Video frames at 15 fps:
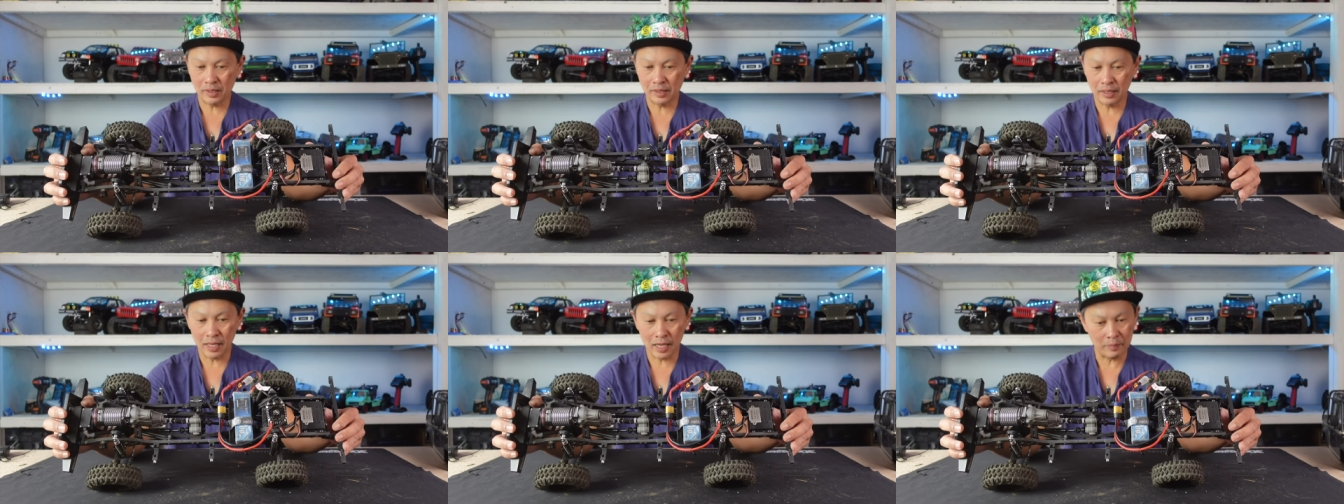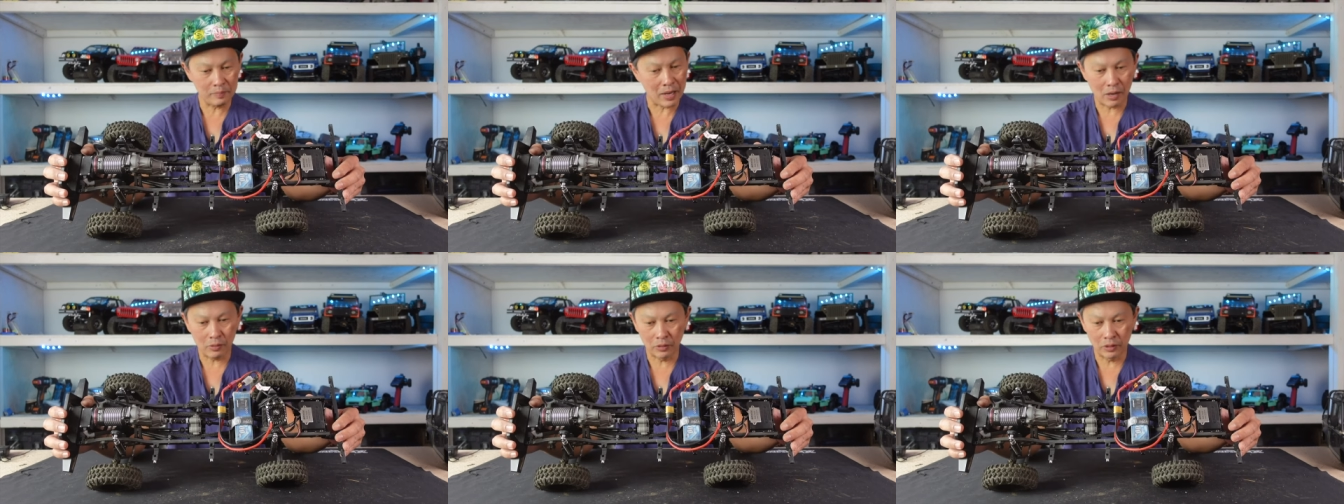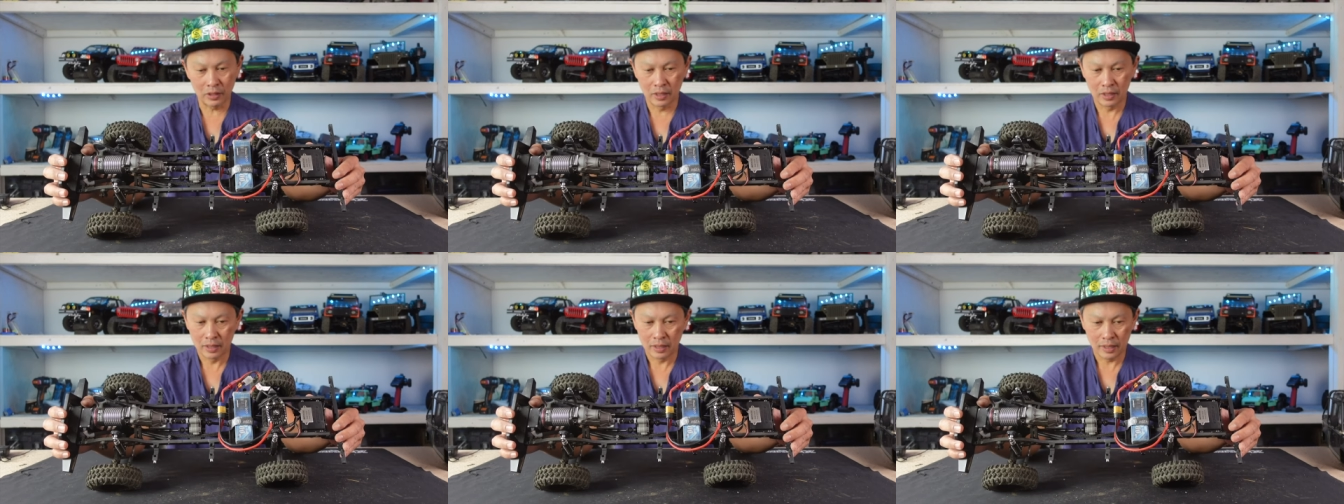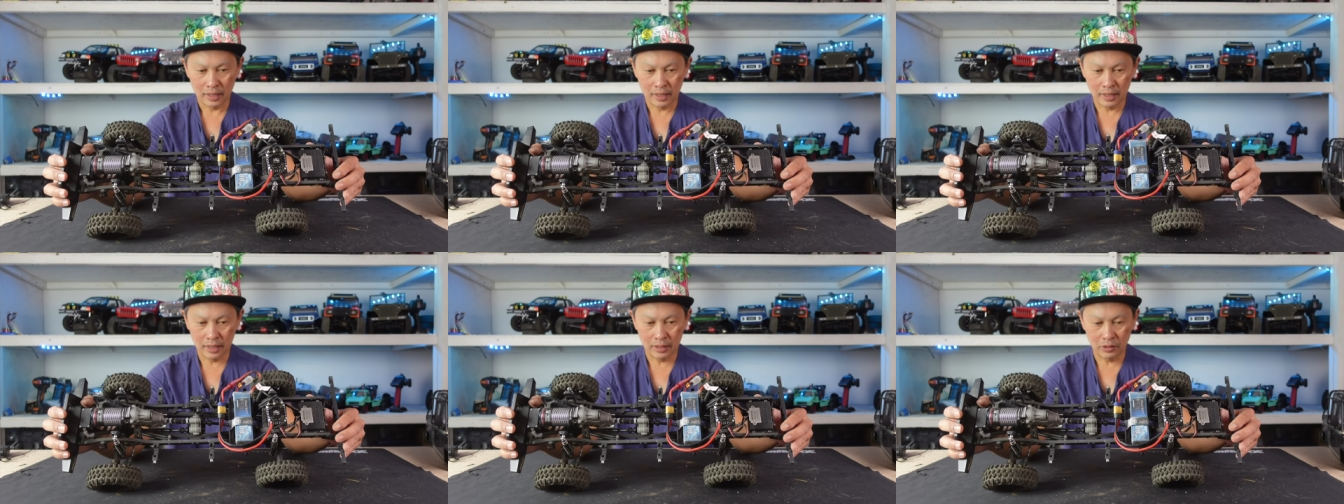A lot of power
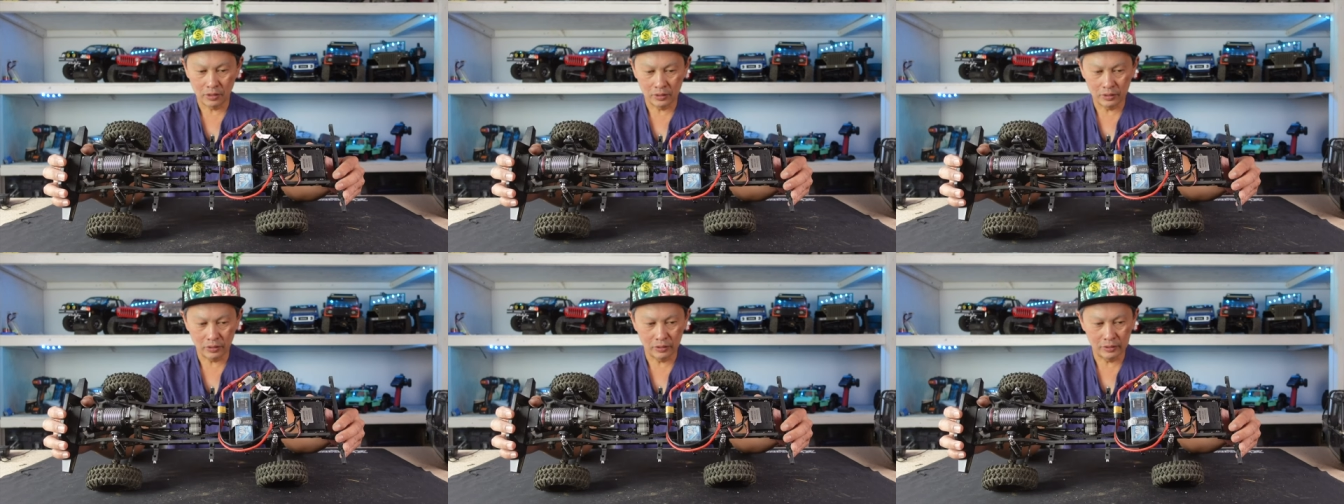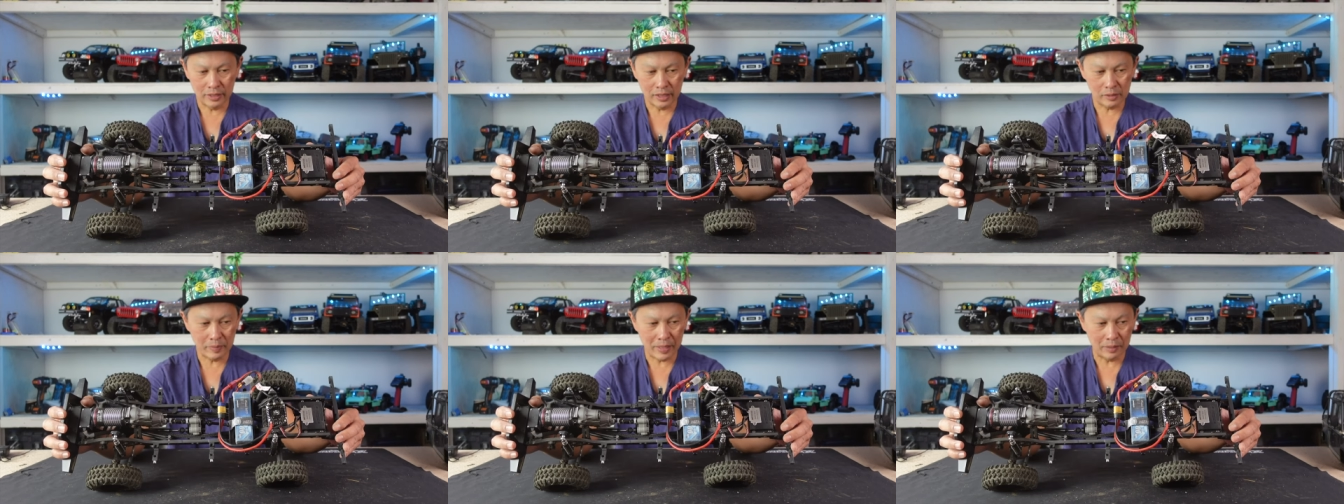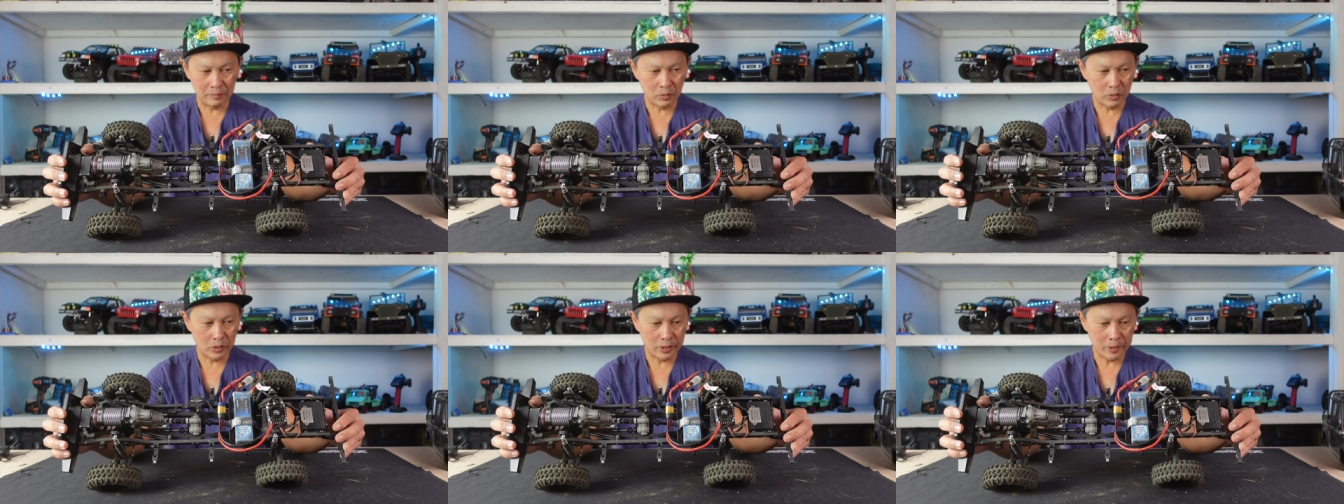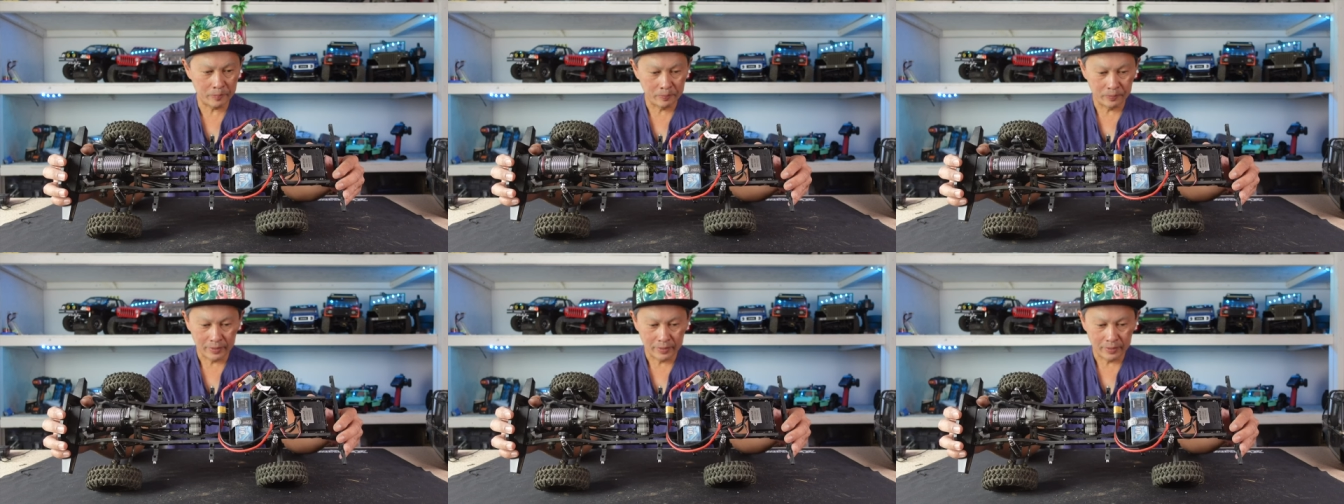uh, on, on this bad boy.